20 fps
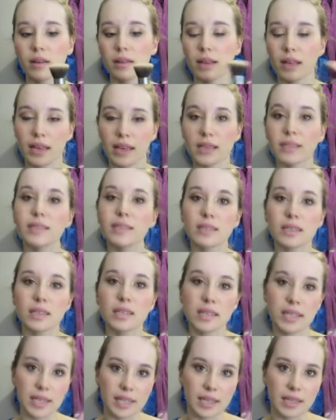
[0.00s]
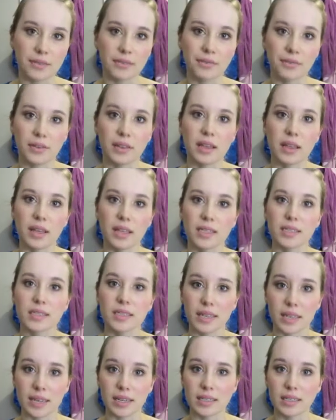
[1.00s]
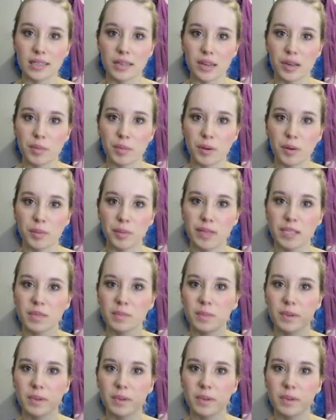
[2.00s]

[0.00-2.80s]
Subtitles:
Like, it's clean for like a sanitary purpose,